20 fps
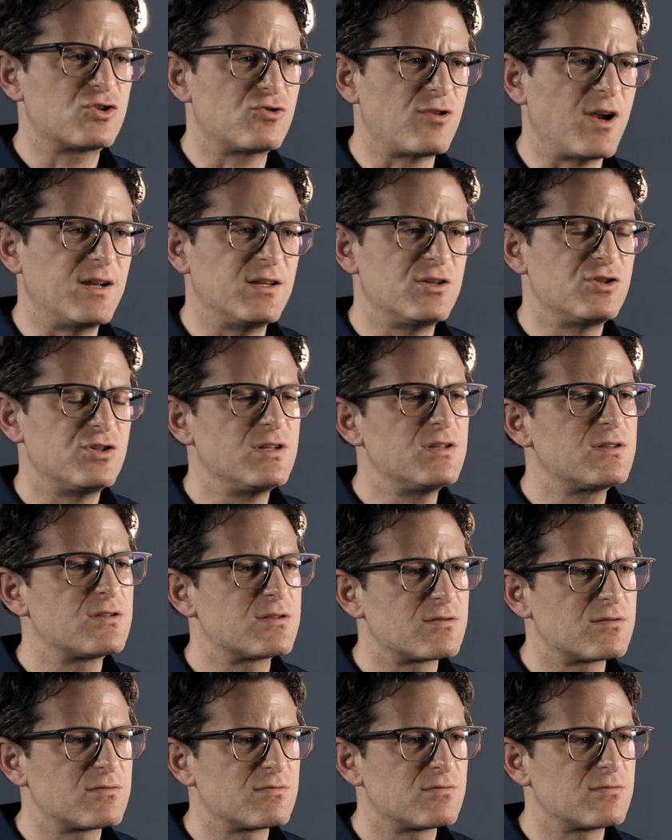
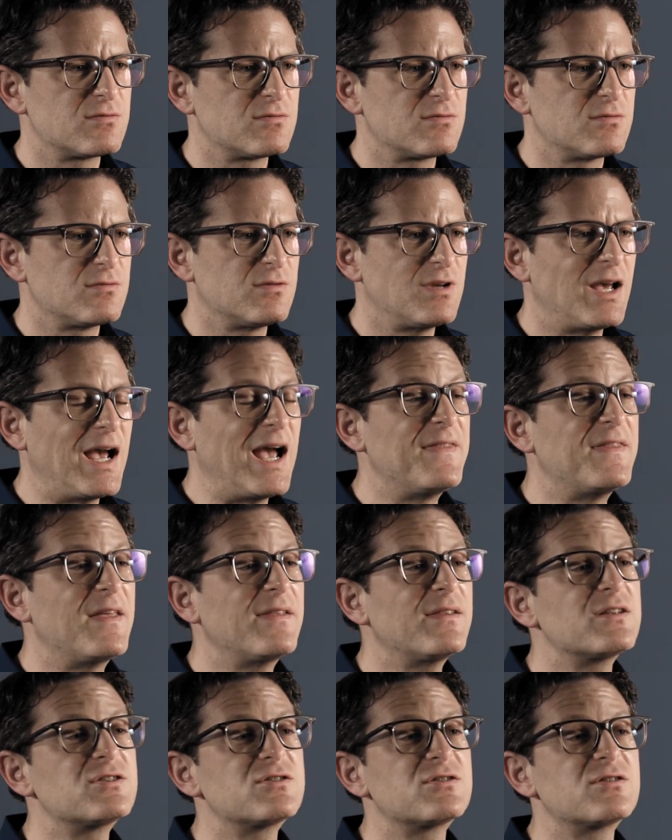strategies, and
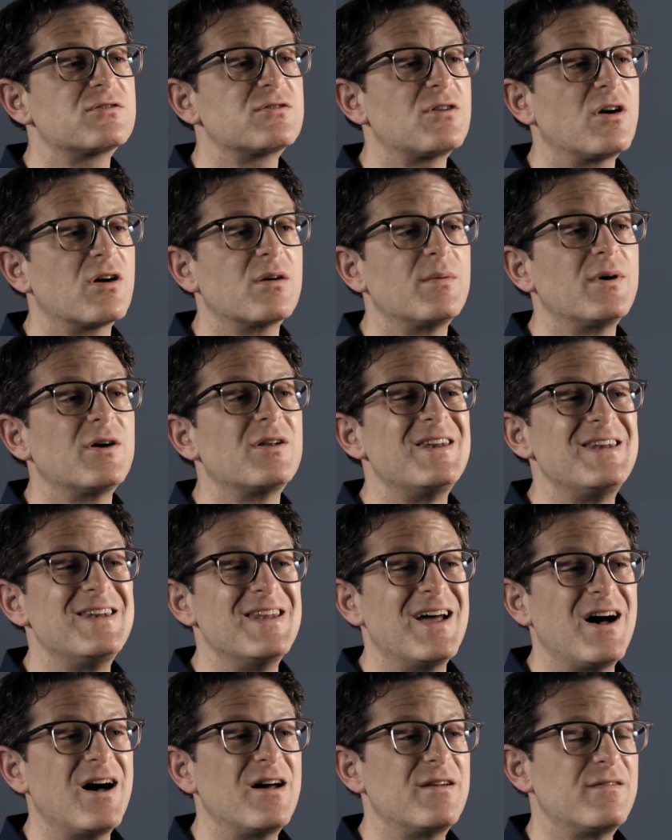then let's talk about
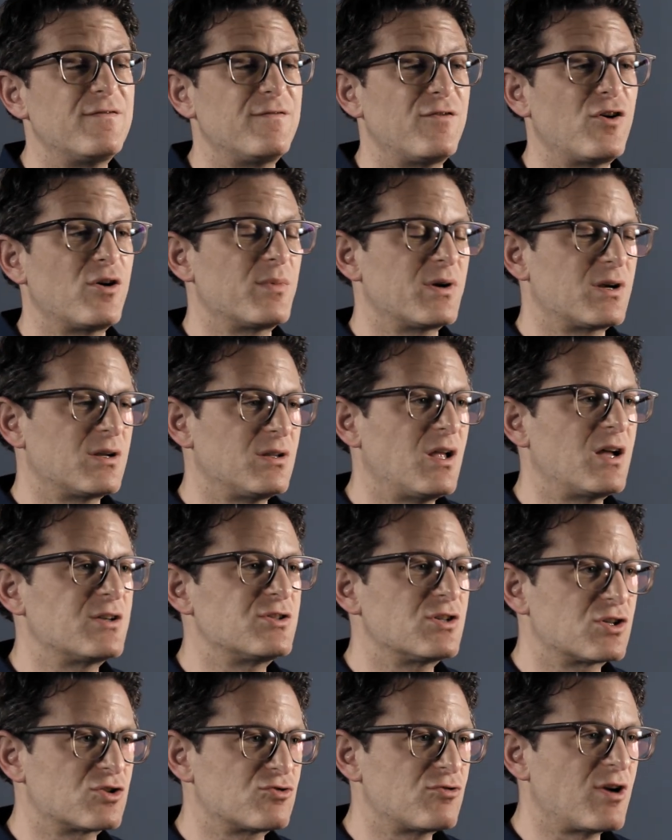non
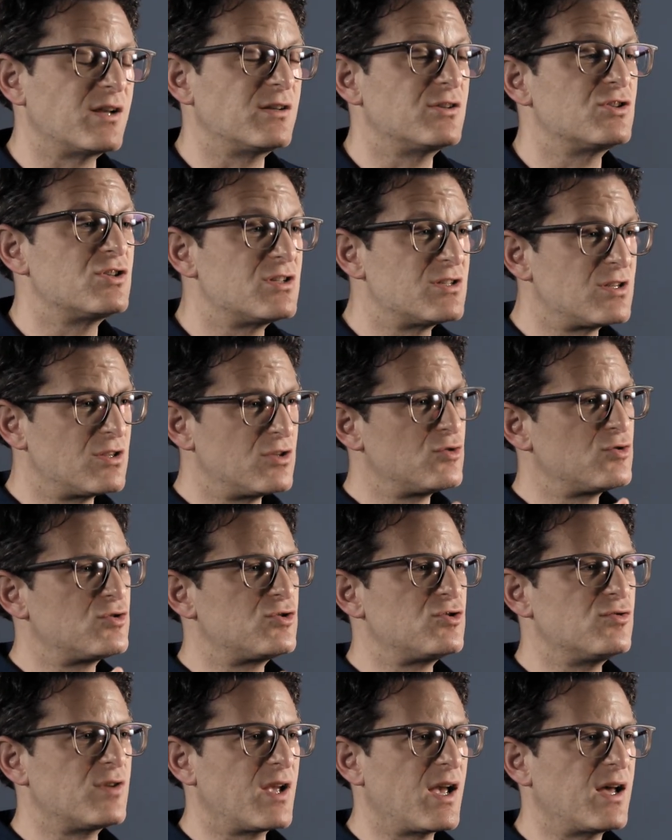pharmacologic strategies in those two